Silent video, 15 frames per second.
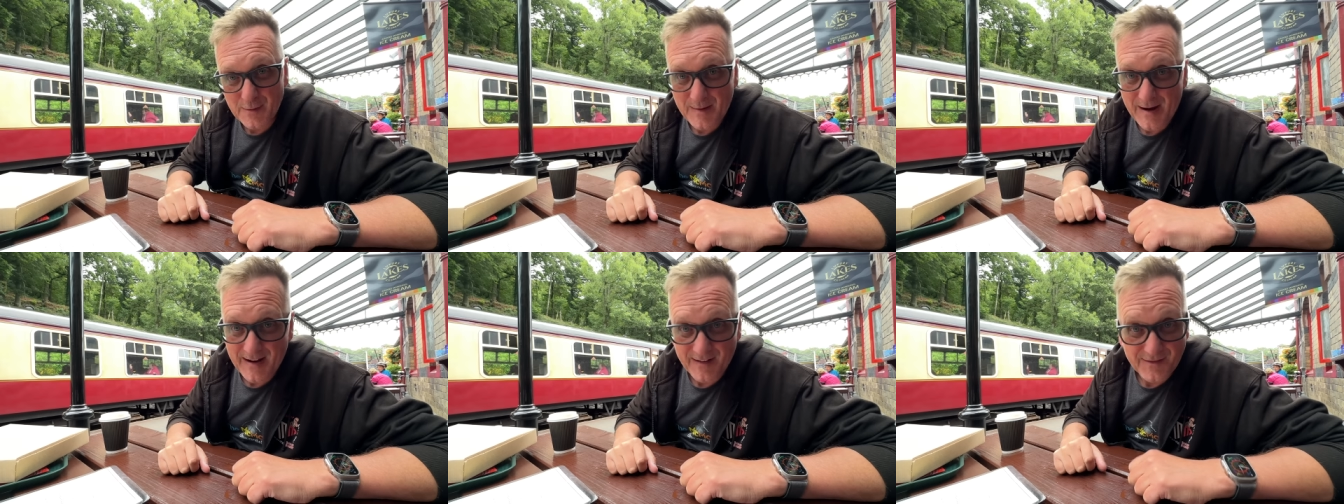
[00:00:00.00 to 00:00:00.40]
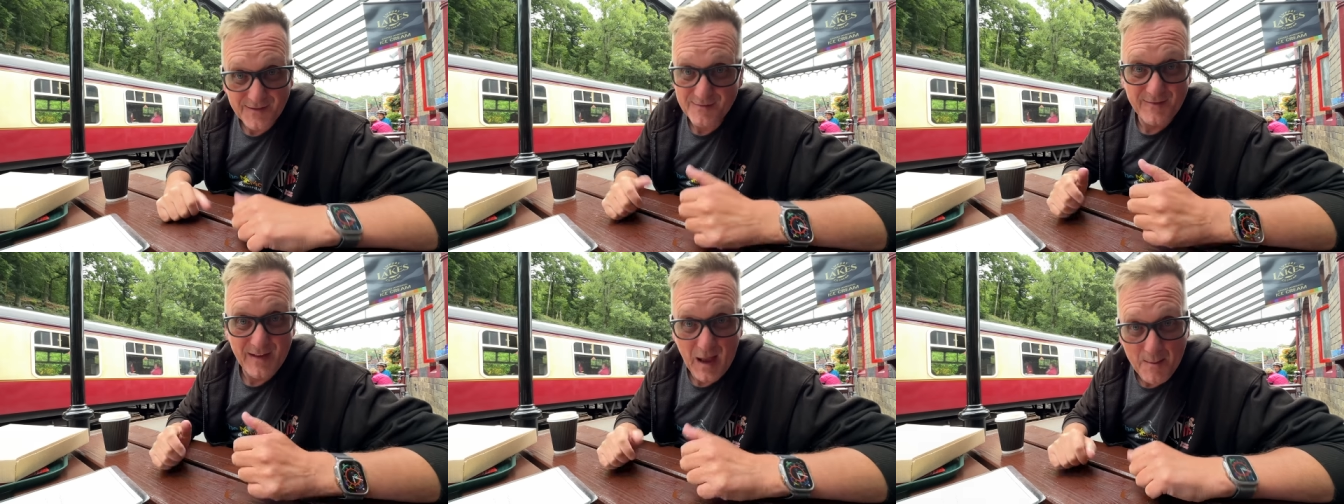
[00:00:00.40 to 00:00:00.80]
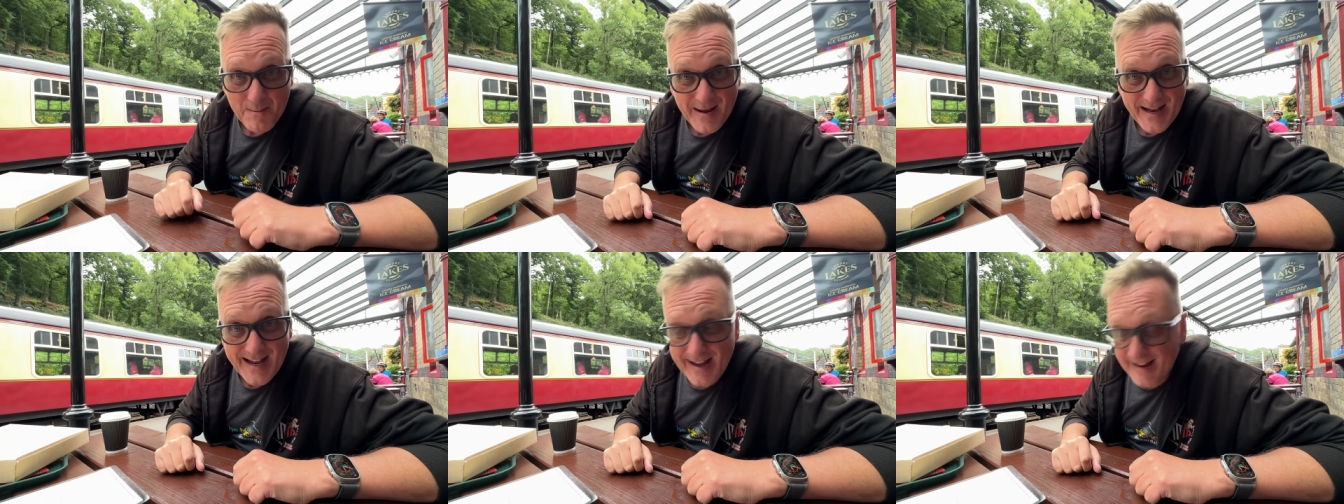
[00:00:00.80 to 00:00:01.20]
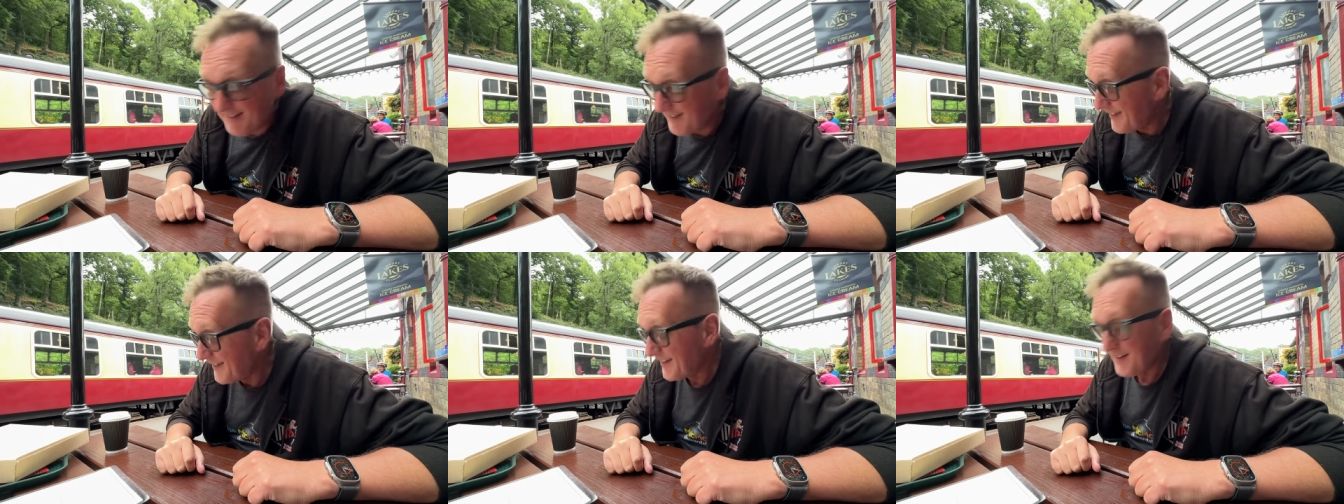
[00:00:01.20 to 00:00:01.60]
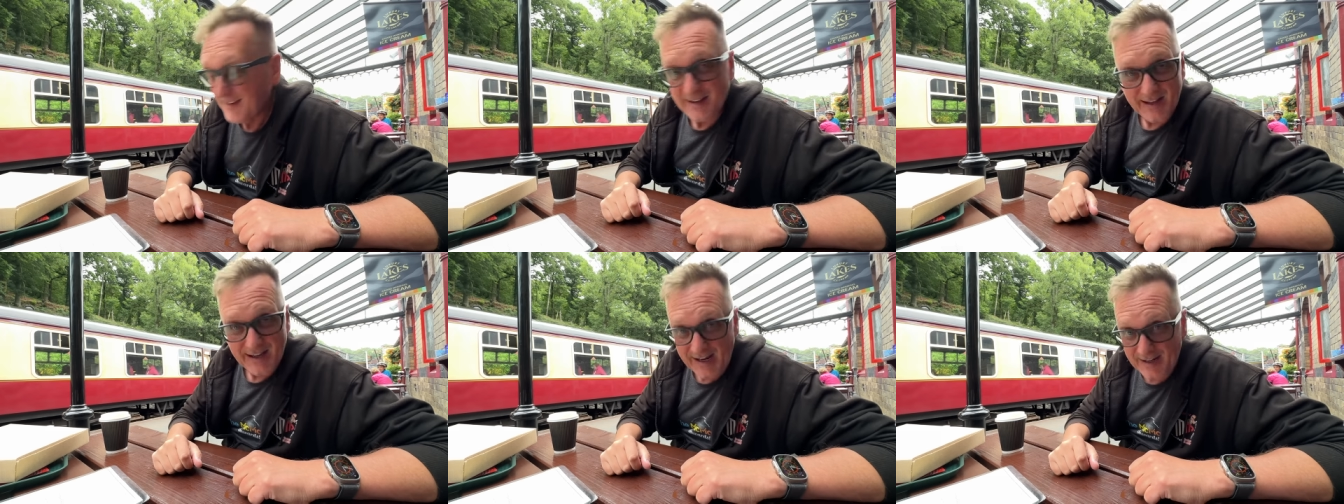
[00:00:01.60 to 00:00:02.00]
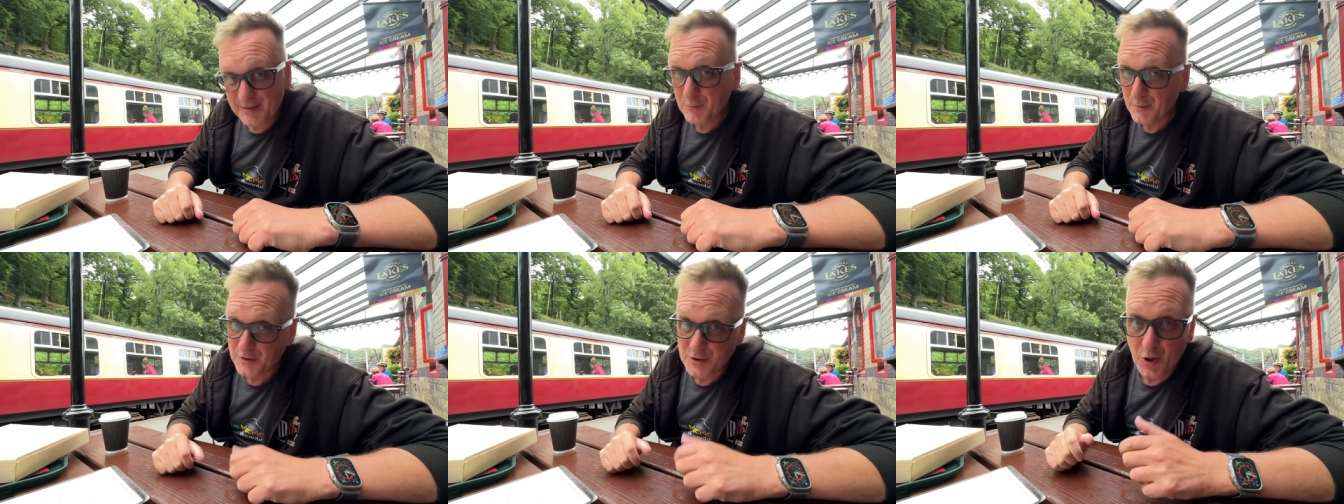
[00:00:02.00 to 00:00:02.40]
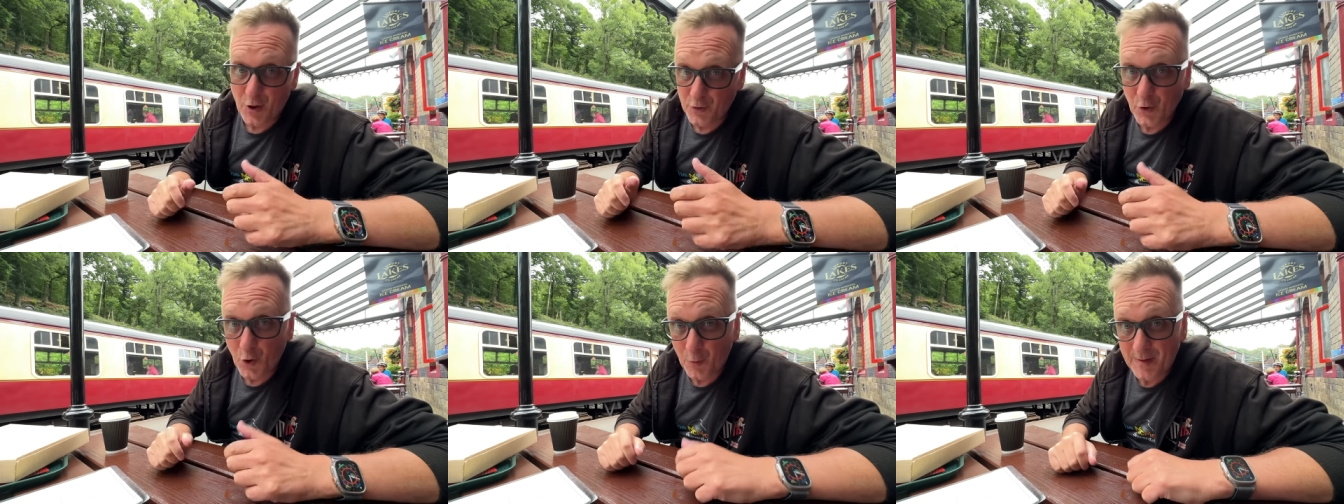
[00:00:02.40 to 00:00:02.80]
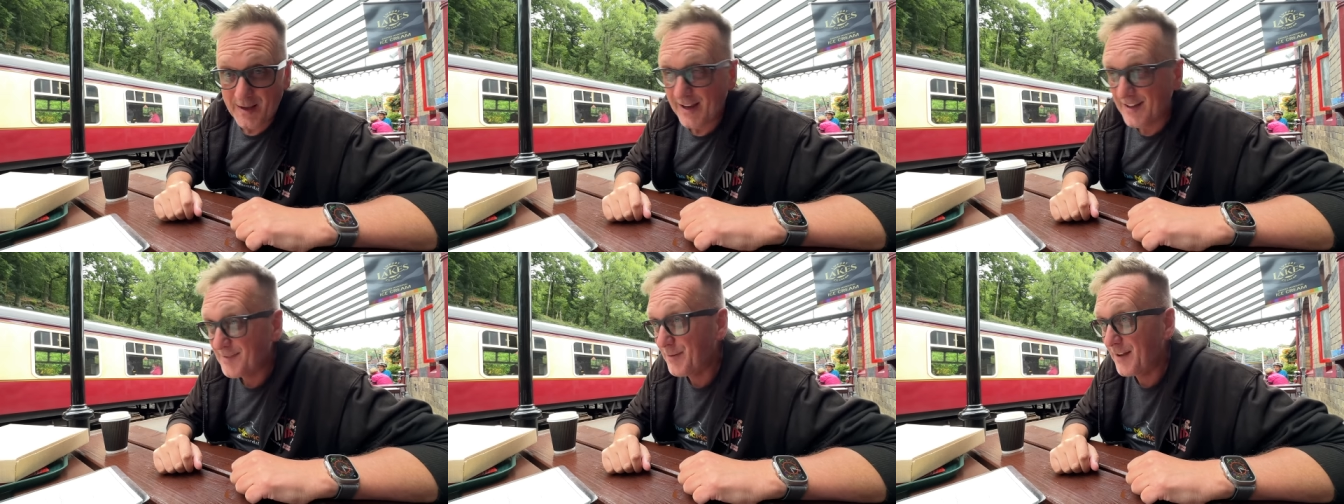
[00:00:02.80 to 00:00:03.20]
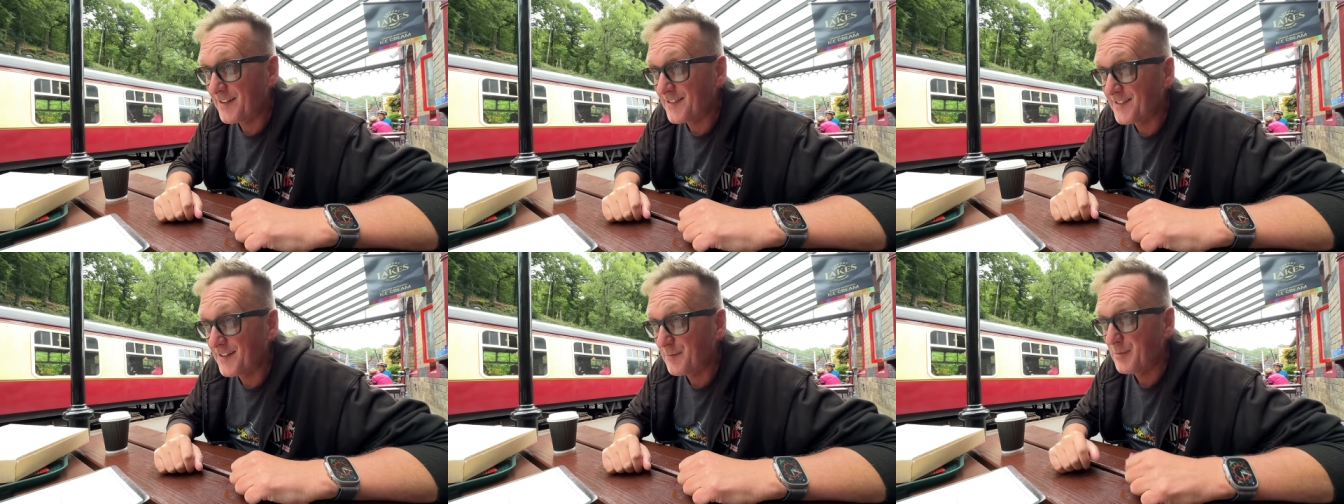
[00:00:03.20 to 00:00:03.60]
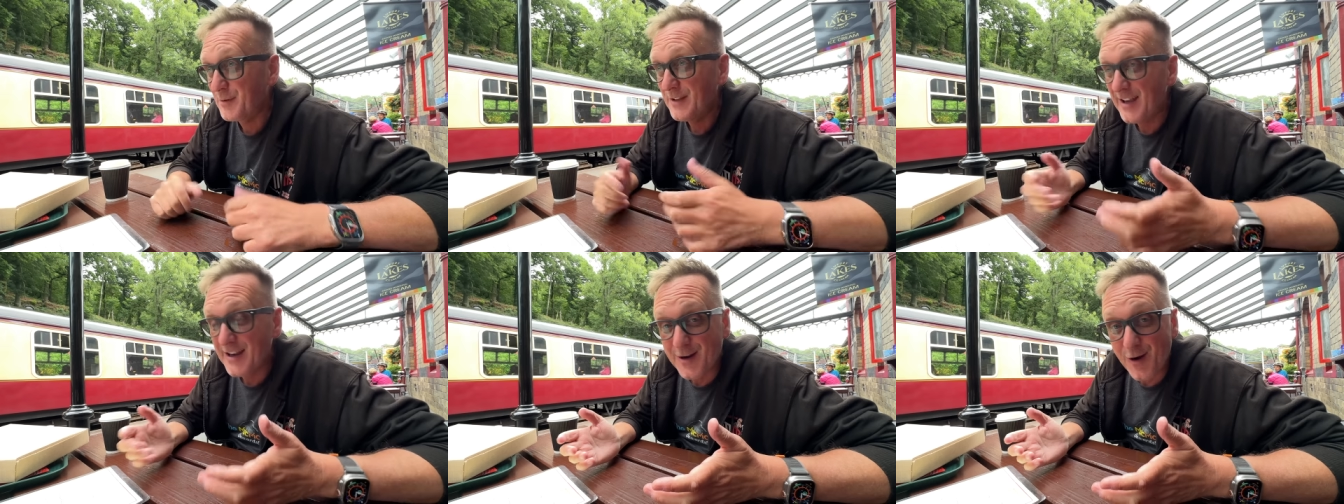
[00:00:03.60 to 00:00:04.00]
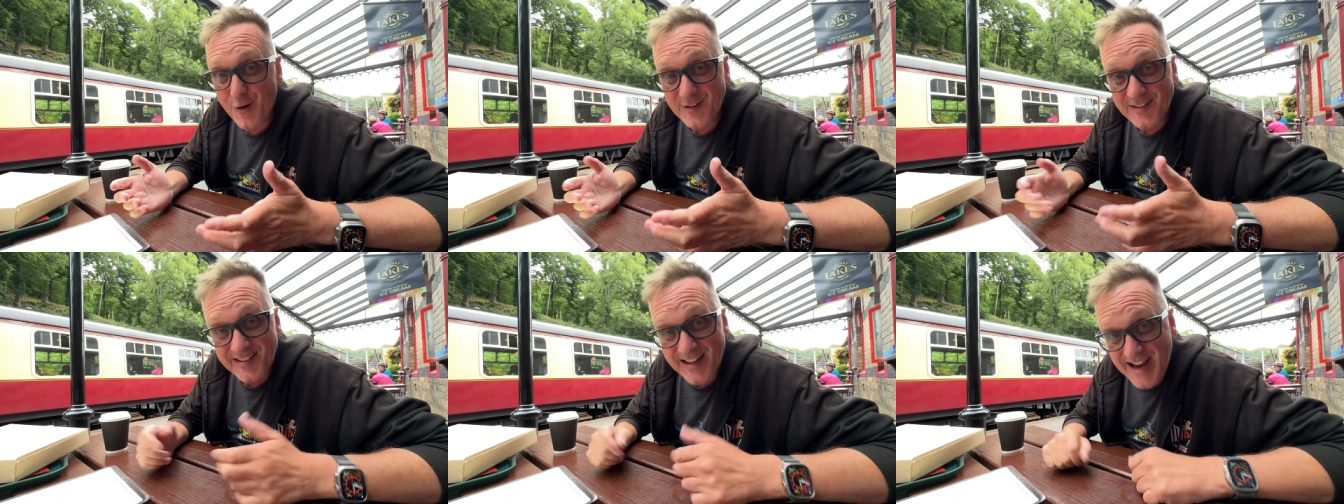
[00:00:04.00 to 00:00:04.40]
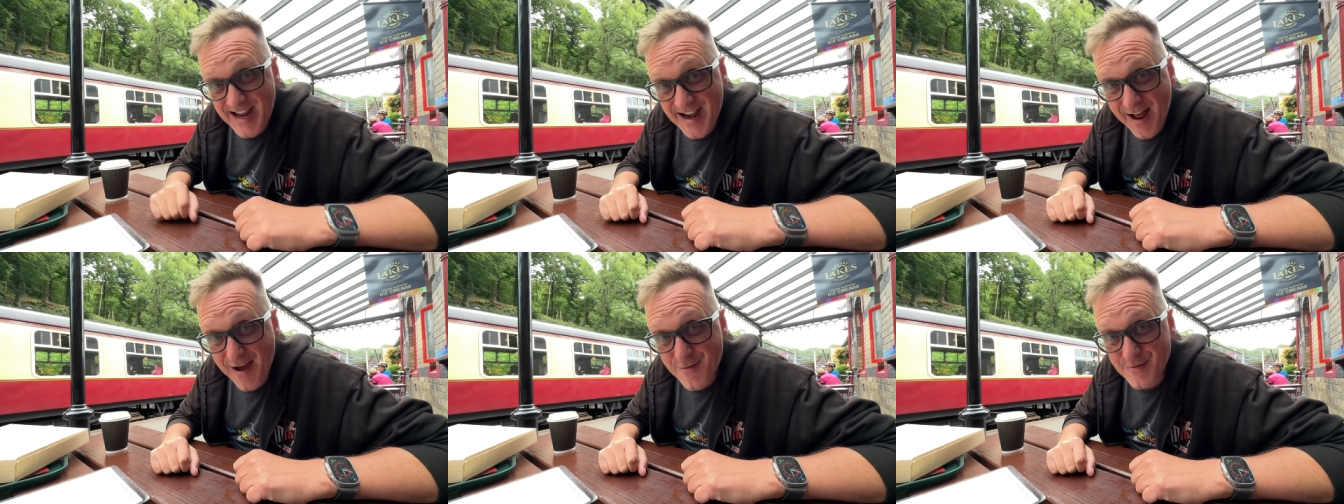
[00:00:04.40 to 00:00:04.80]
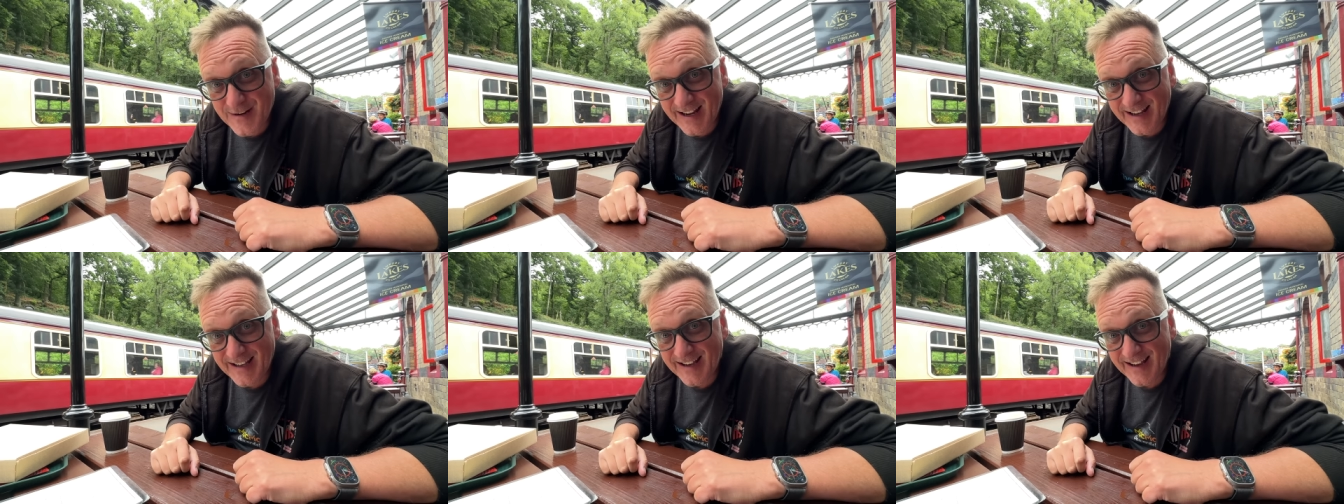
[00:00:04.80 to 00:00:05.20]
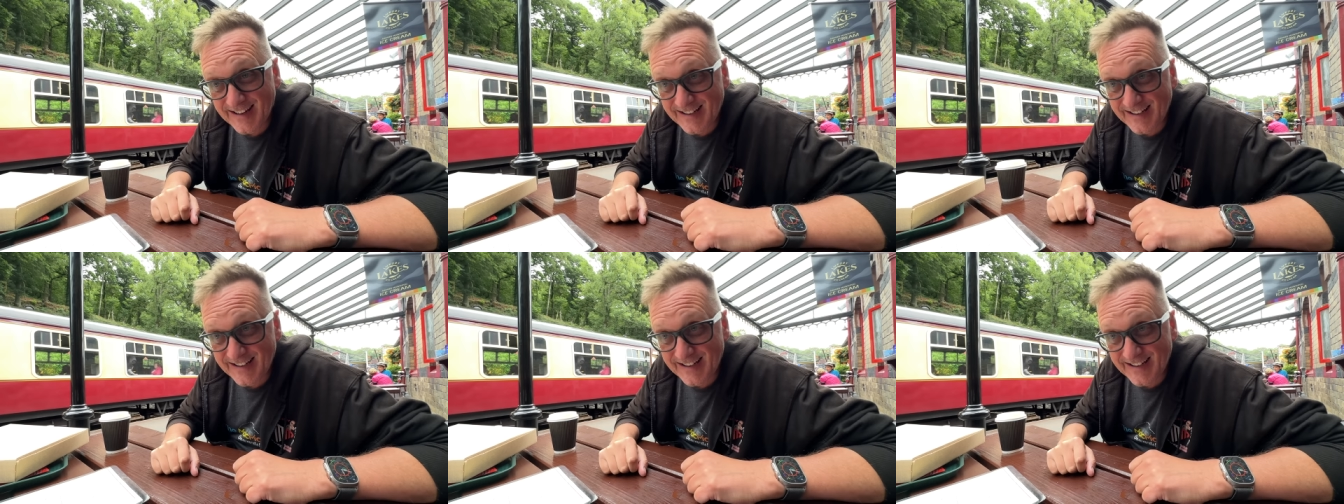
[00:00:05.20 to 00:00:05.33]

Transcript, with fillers: about a minute which are normally expensive, but you can't say no, can you?